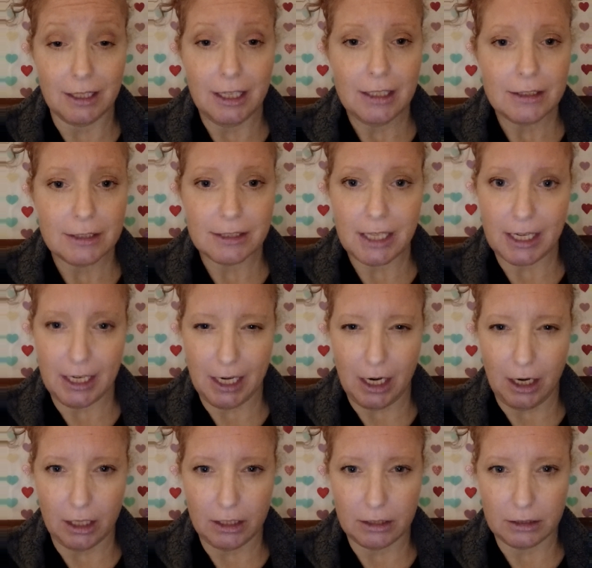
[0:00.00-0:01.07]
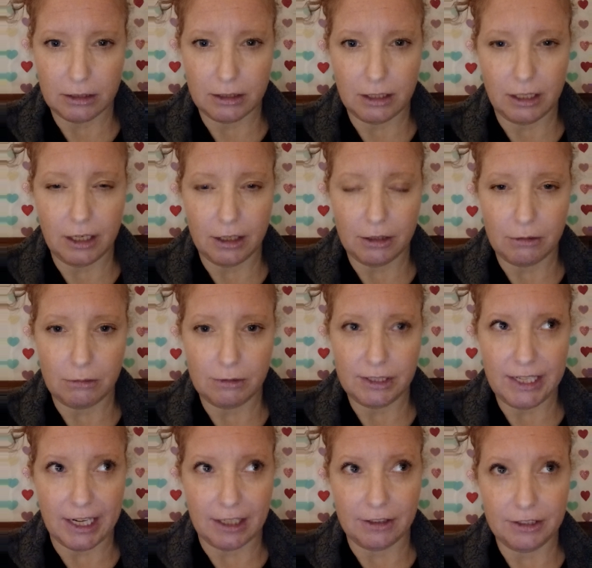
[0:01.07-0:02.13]
Just like it hurts to go
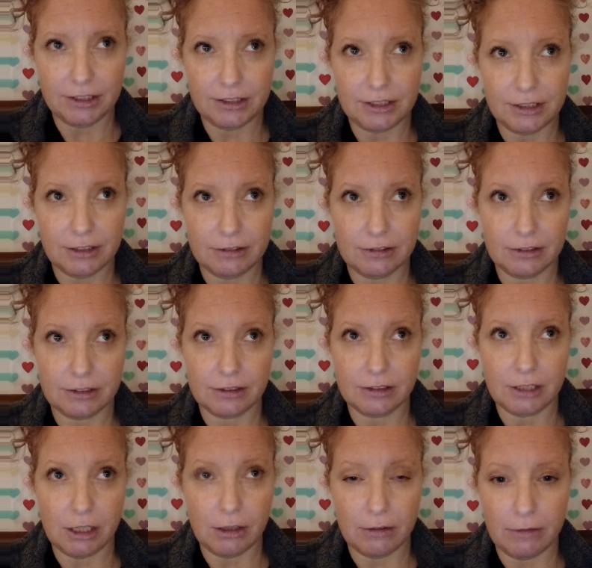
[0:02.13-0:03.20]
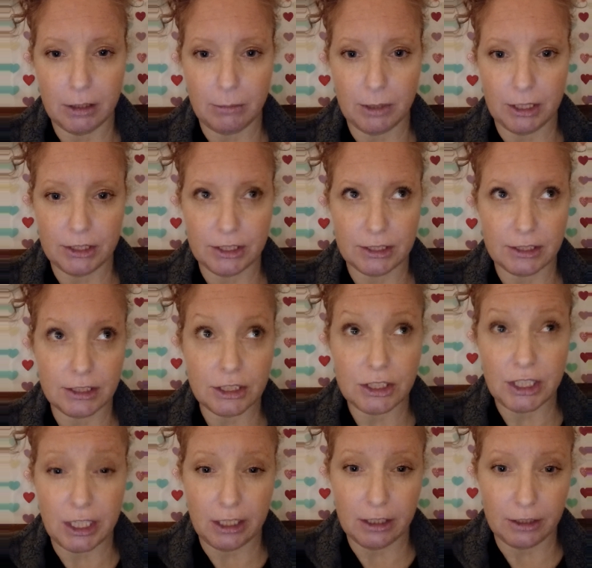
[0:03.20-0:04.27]
down into those lower vibrations, to
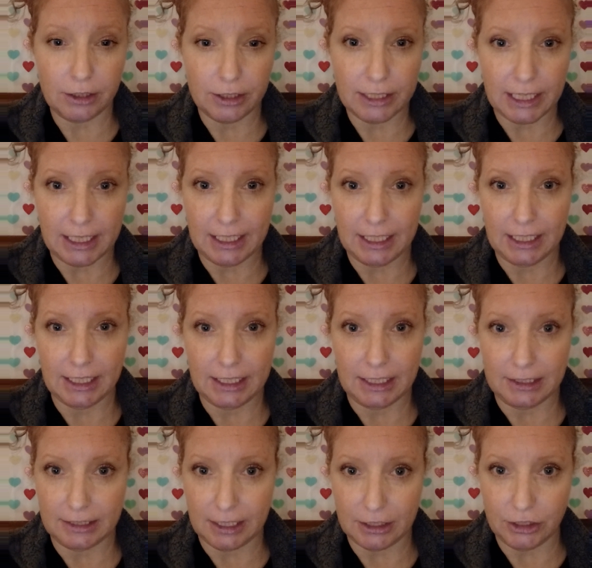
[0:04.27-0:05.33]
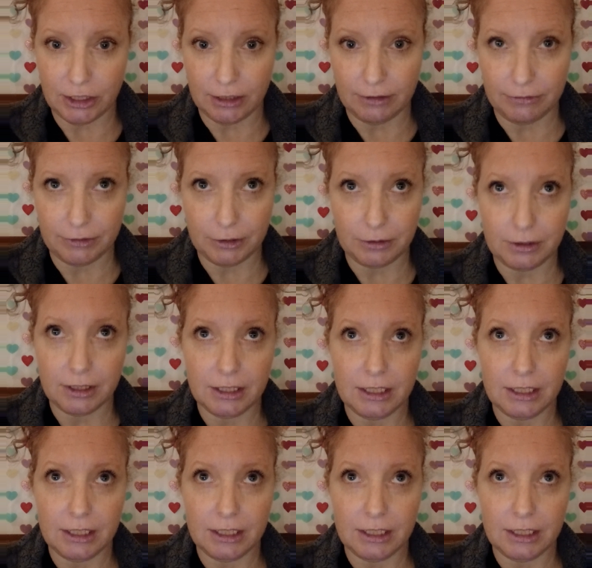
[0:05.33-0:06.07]
cheat on your diet and eat that junk food.